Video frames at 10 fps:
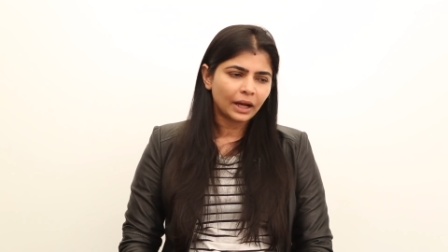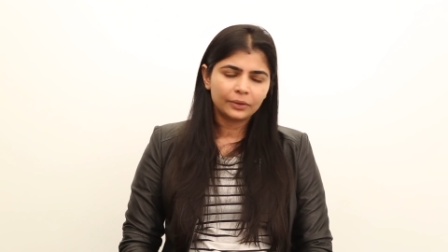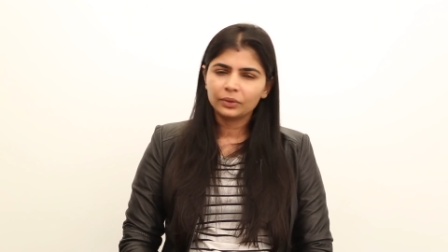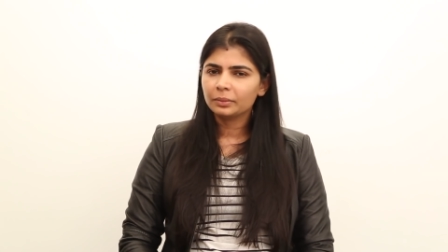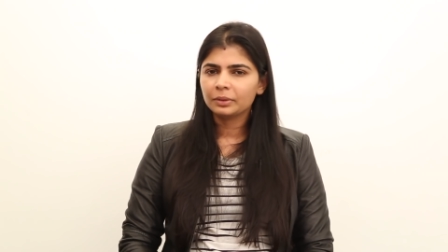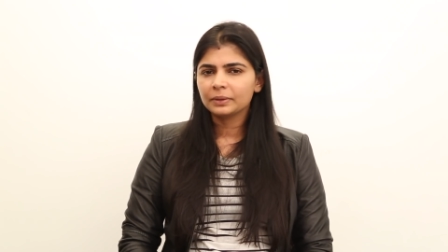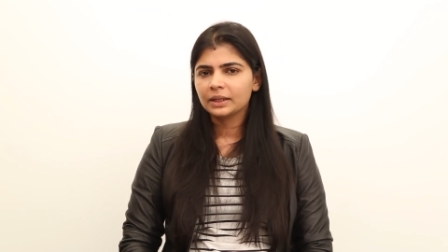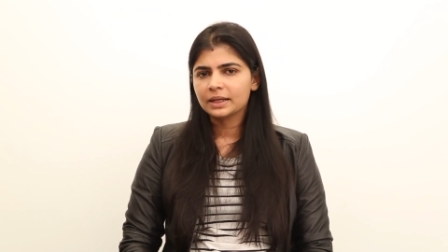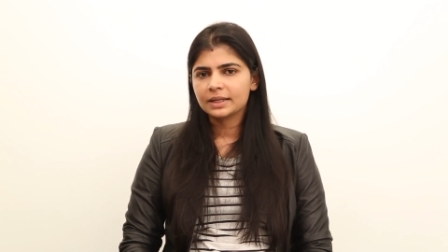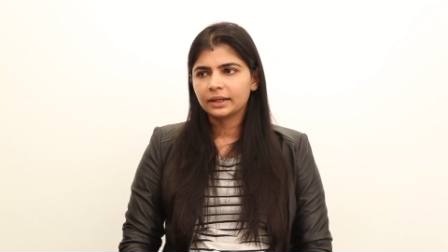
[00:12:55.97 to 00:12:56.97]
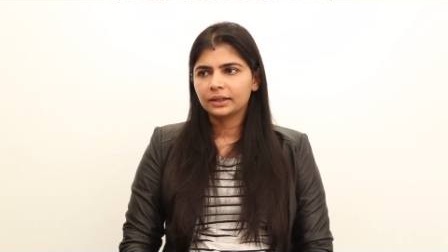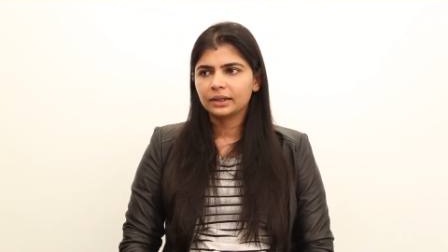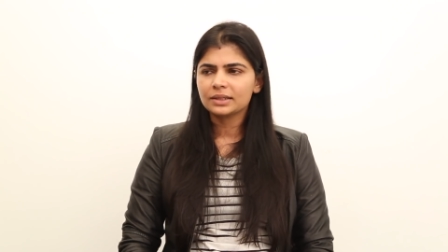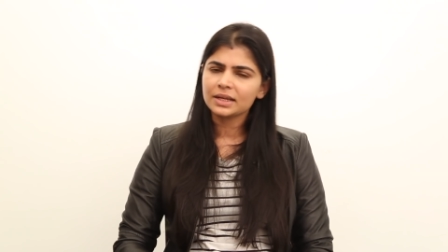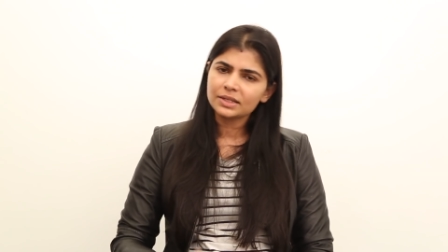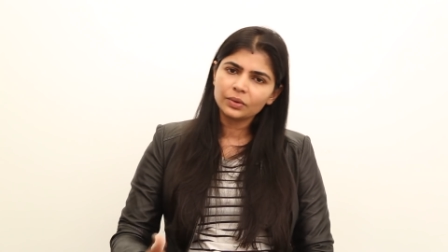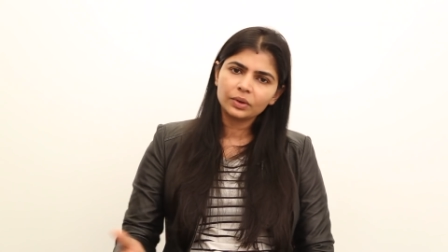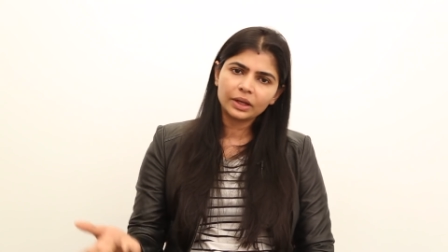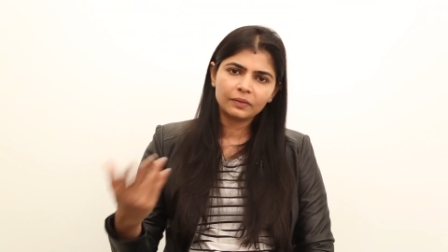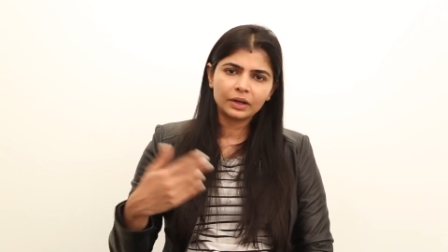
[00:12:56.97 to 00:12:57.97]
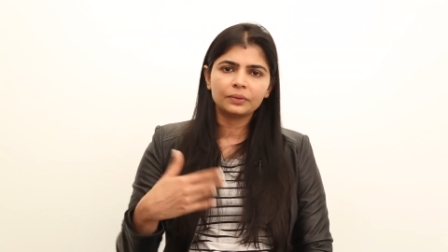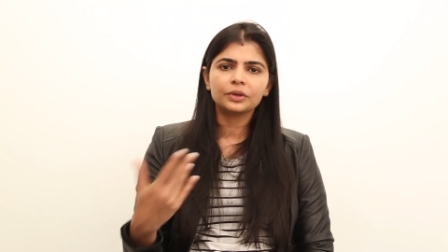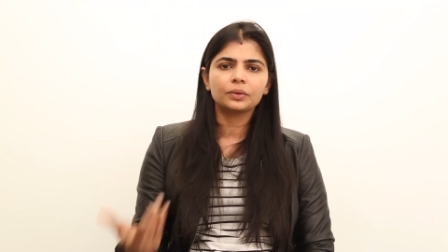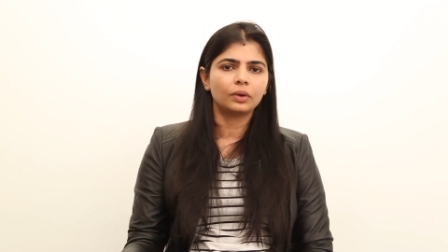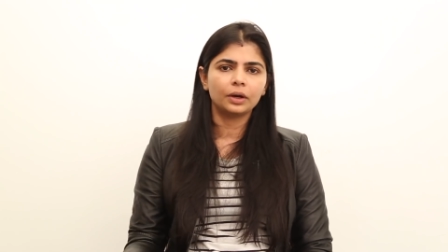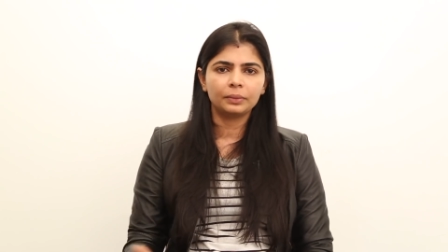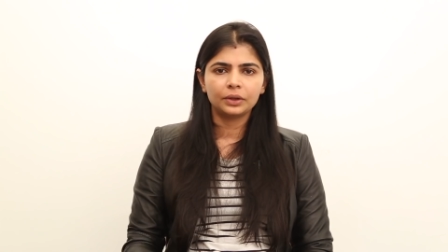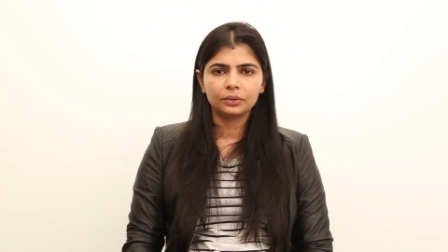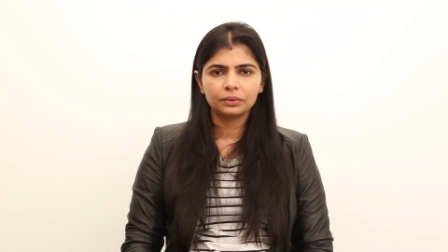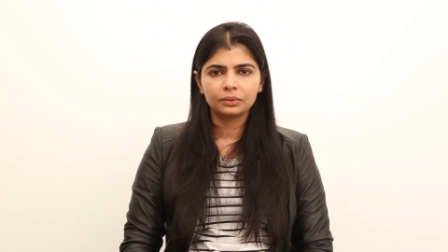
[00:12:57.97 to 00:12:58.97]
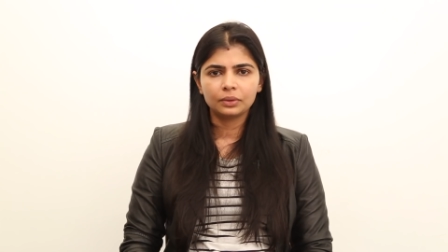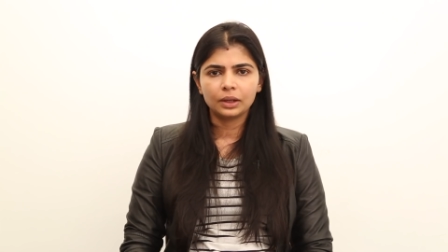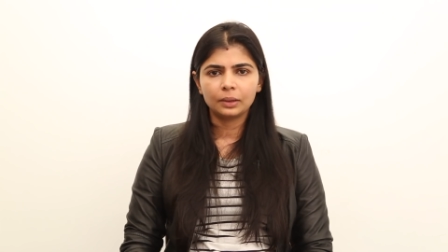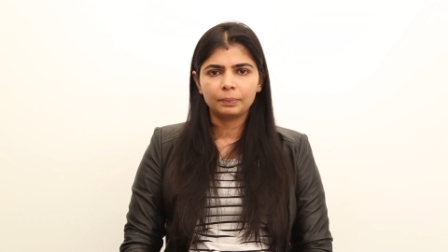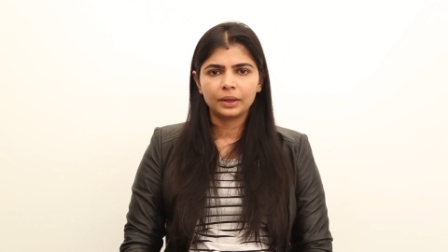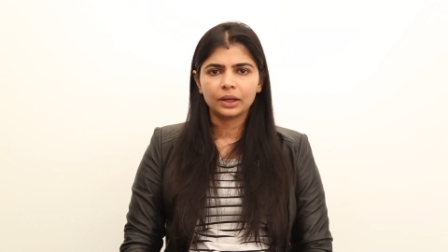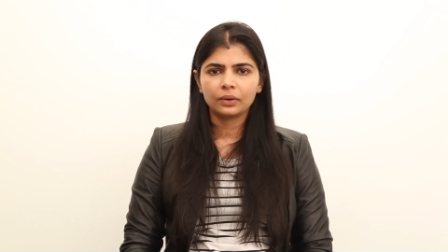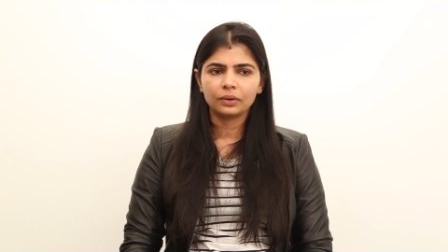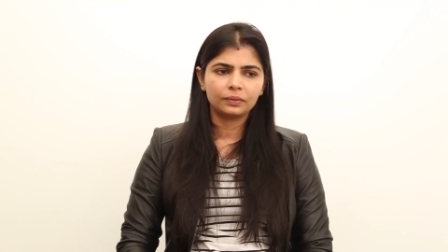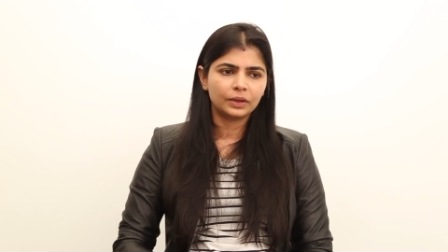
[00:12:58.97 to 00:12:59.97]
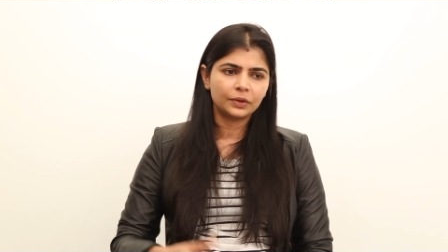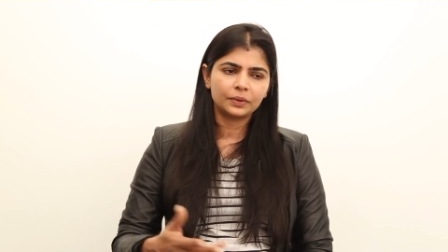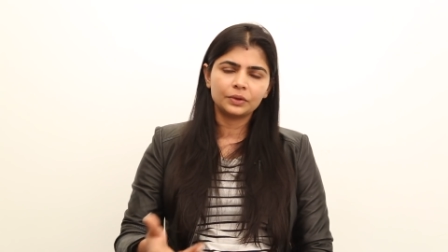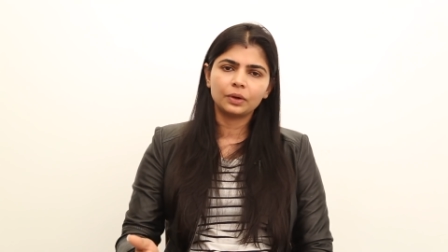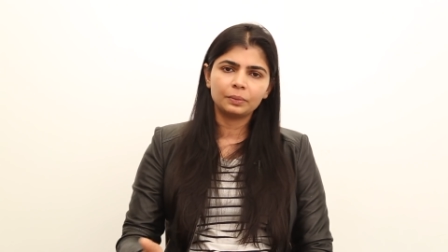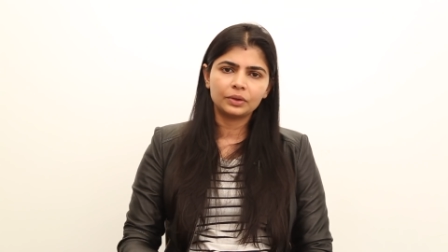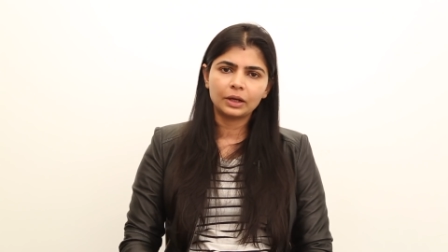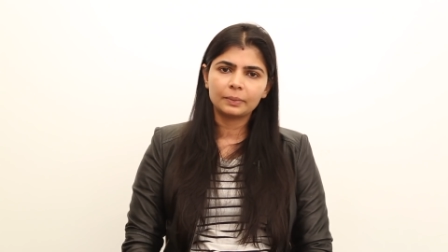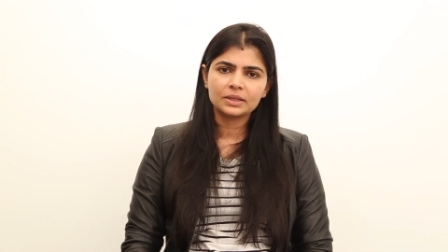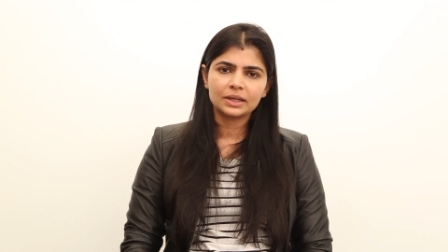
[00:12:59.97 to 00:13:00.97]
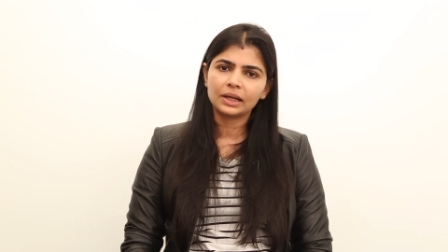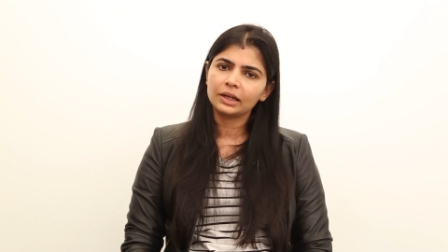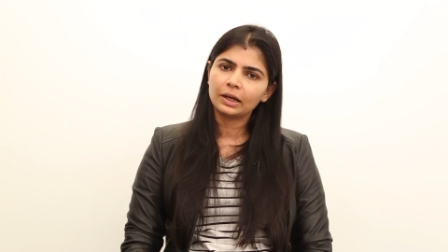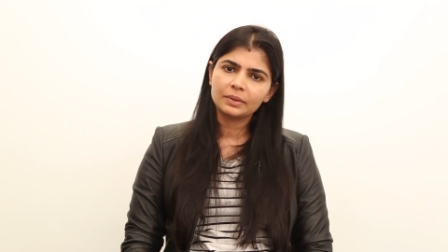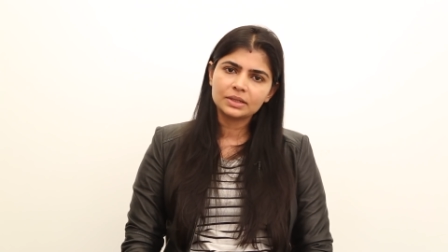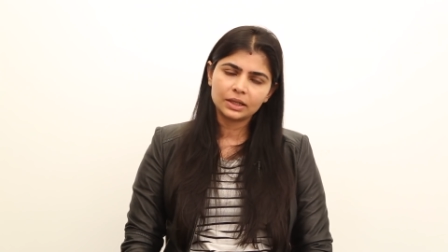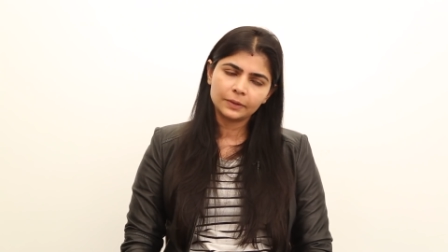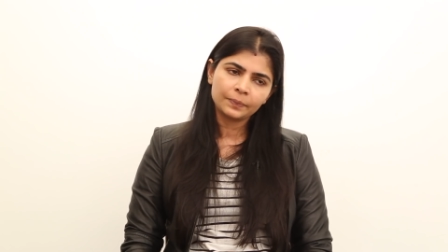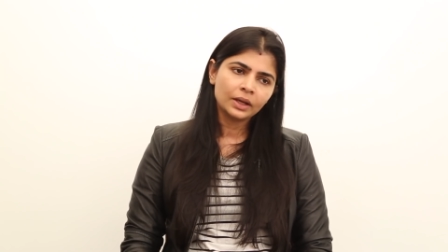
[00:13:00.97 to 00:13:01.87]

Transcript: I don't remember the exact details. I said, okay, whenever you want me to uh, pay or whenever you want me to come and sign, I'll come and sign.